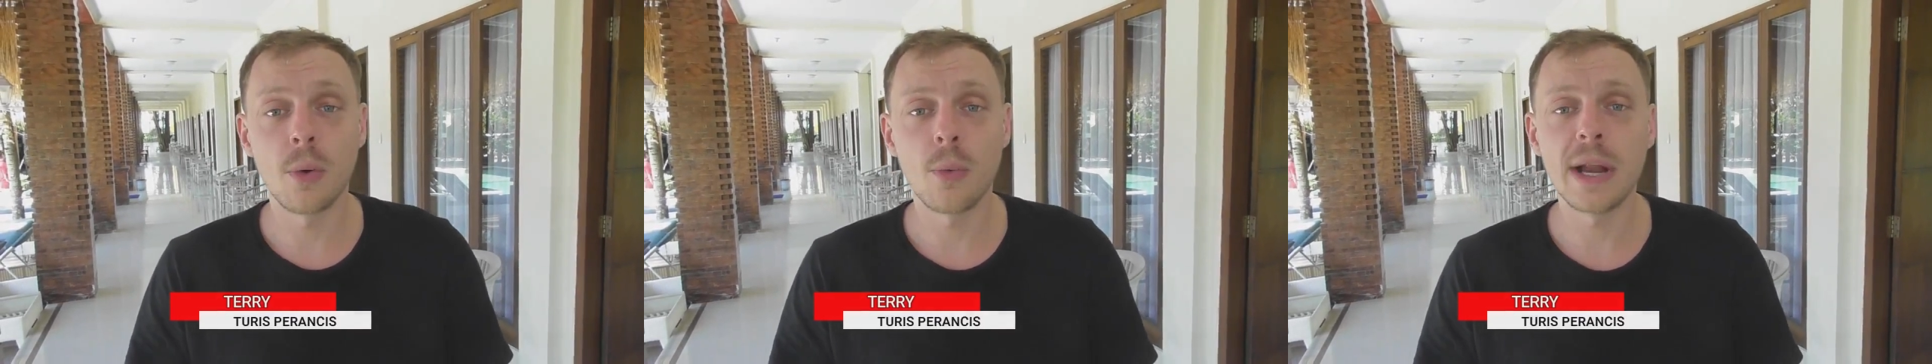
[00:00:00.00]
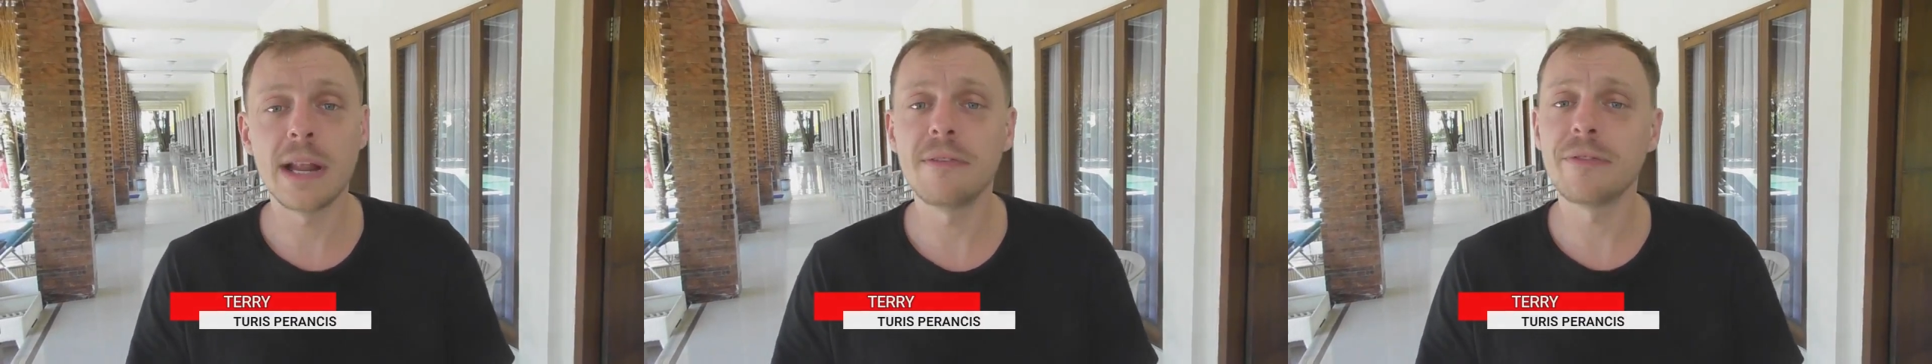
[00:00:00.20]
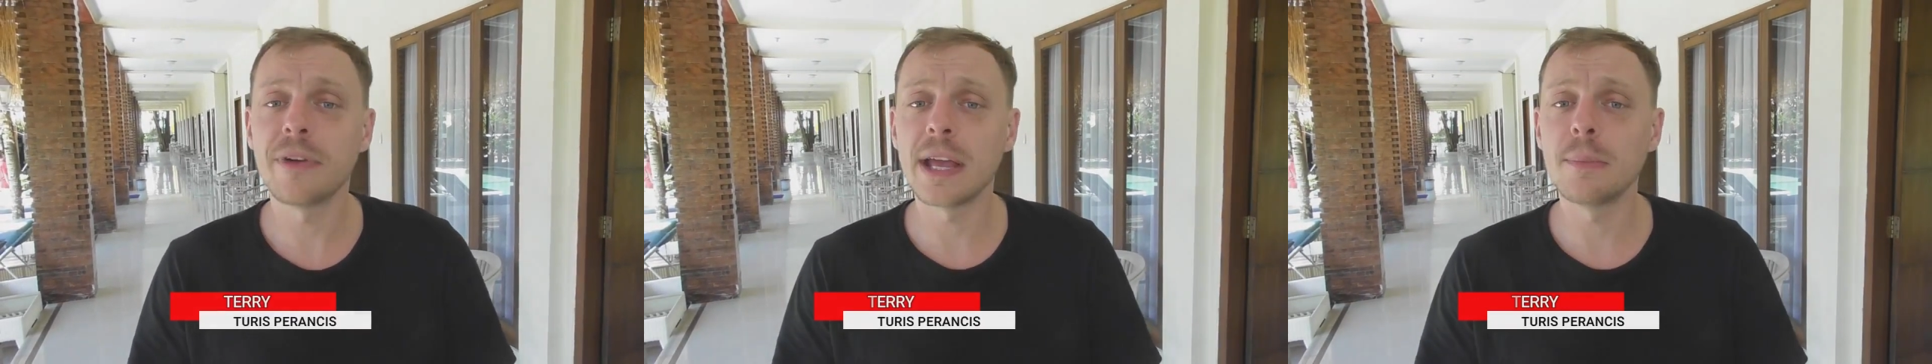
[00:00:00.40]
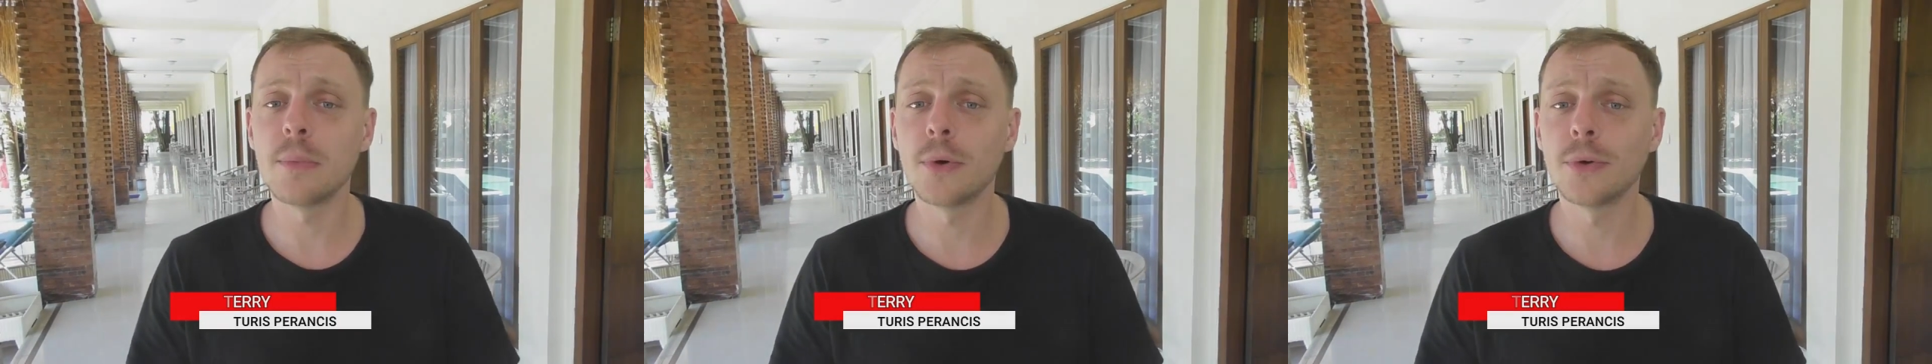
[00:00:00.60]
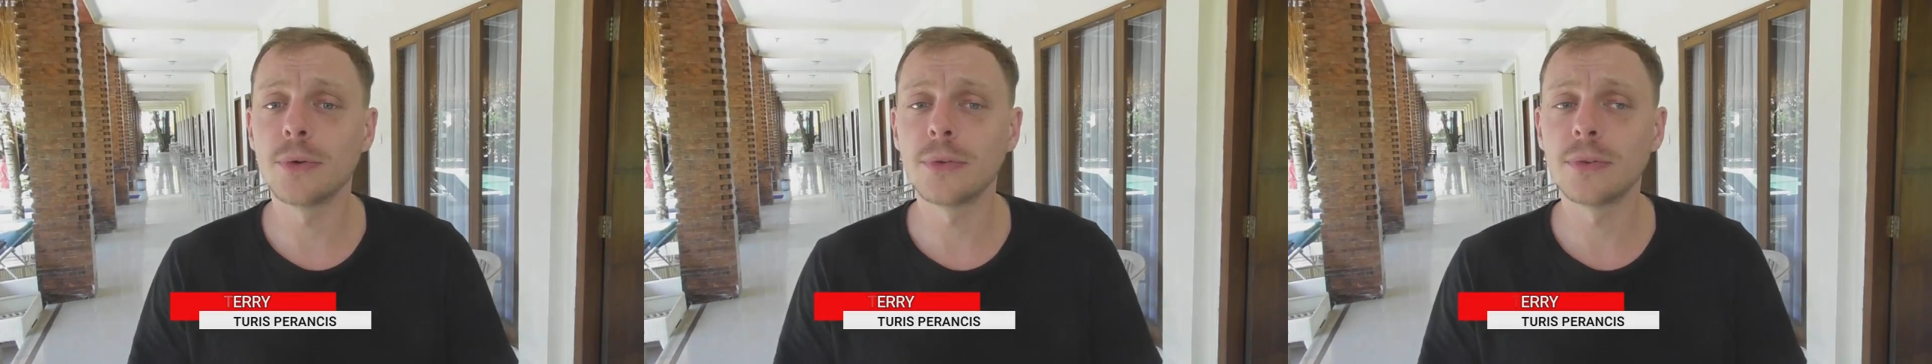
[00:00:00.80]
really
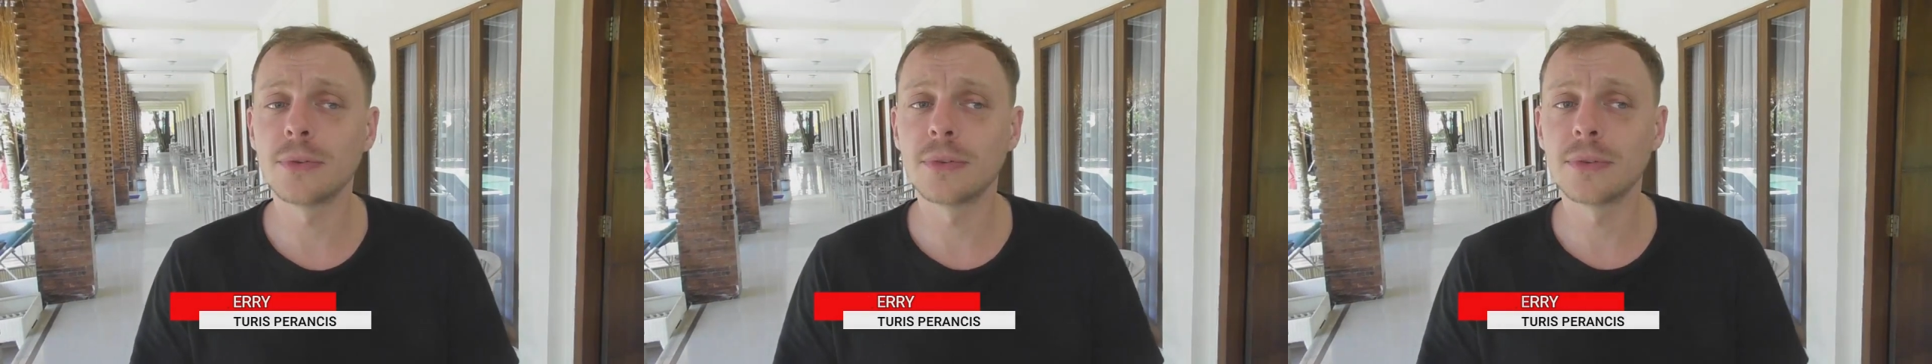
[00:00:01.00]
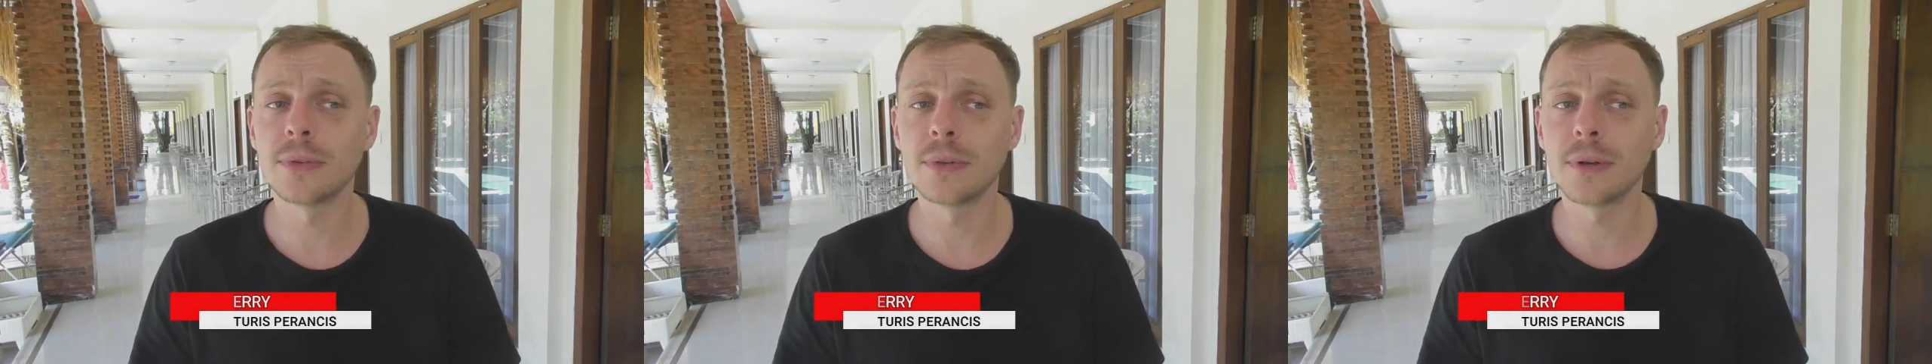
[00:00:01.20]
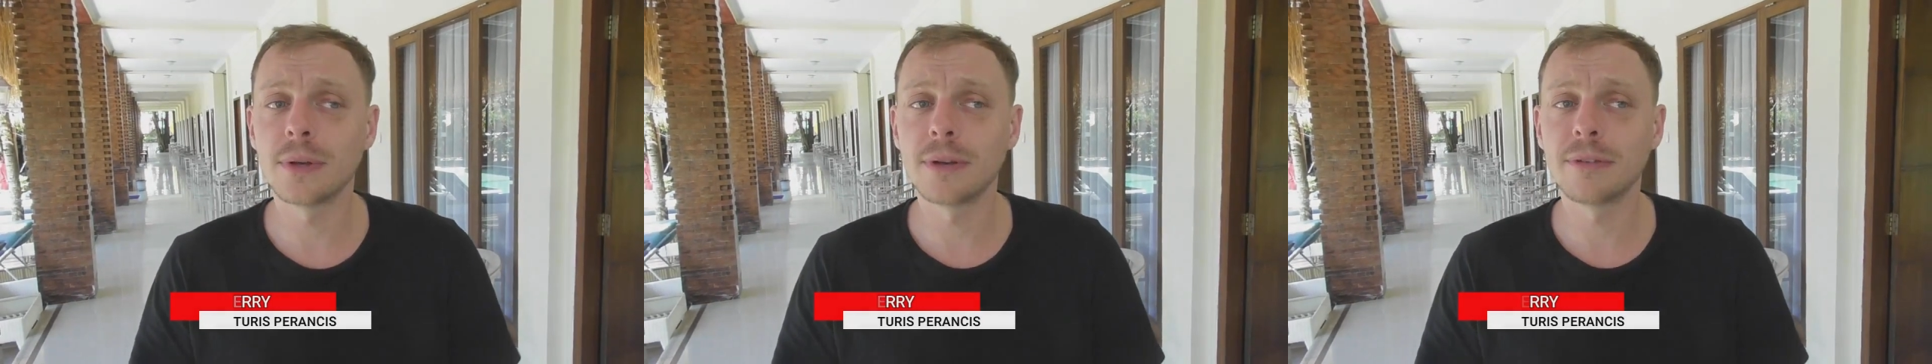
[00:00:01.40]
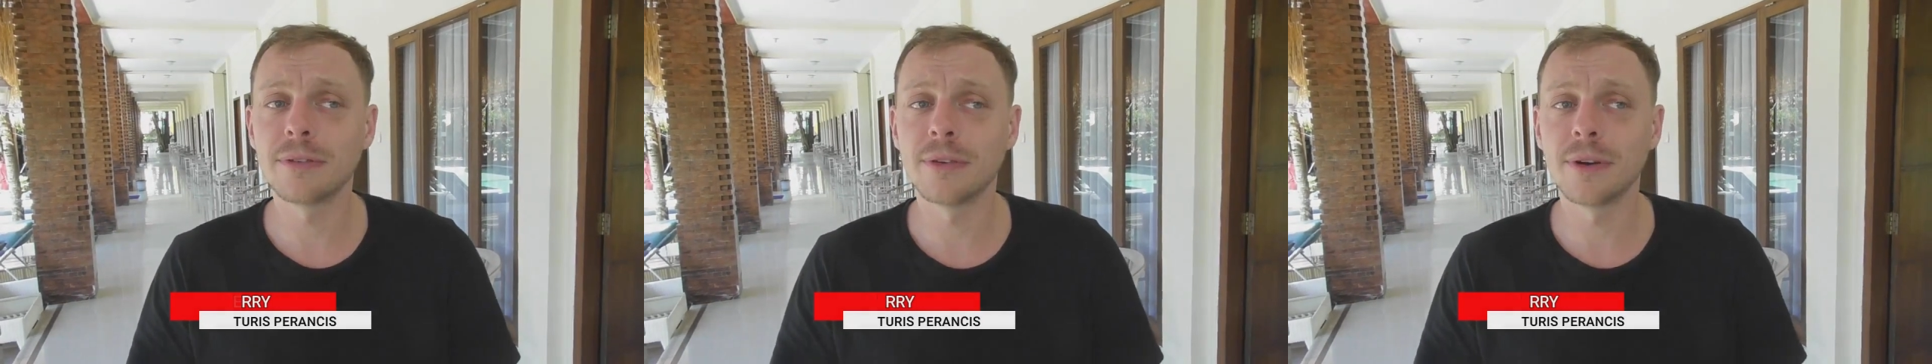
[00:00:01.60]
famous uh,